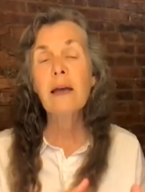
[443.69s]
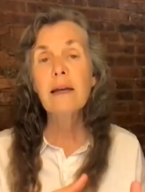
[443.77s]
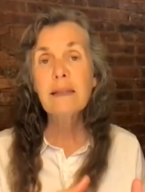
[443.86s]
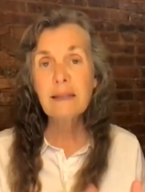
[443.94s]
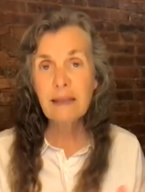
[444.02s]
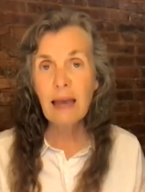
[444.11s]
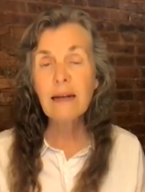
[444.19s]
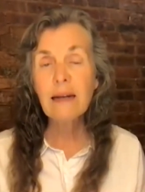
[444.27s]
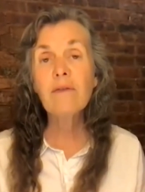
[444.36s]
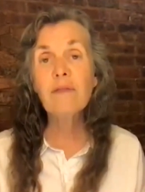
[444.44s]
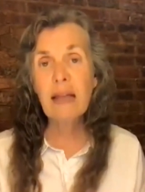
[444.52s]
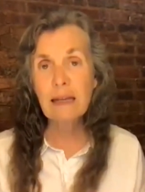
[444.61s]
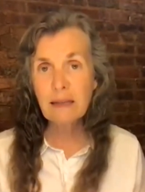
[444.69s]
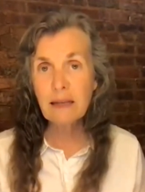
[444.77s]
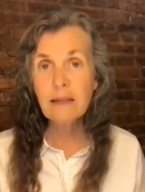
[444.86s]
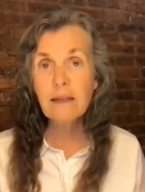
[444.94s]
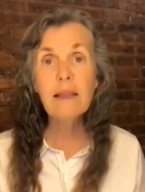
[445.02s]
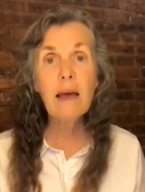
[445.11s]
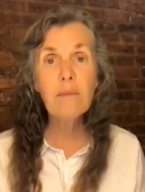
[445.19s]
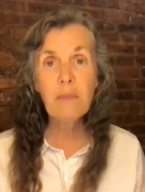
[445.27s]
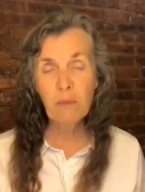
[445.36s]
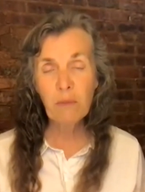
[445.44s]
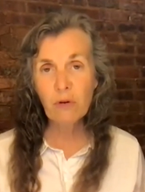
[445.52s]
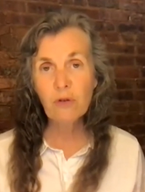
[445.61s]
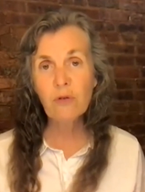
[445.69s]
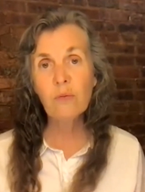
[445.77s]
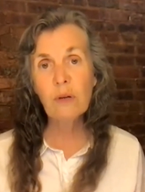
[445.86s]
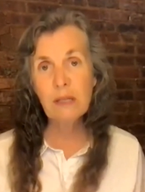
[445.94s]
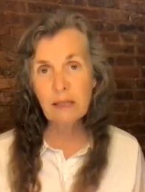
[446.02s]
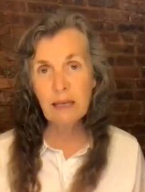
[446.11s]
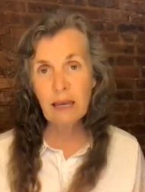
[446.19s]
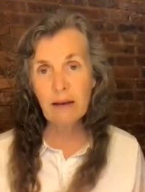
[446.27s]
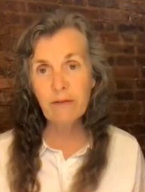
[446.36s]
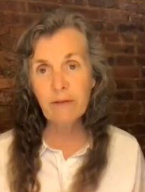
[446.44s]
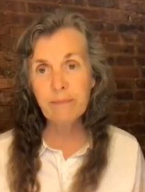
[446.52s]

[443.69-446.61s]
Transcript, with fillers: set of lessons that members receive.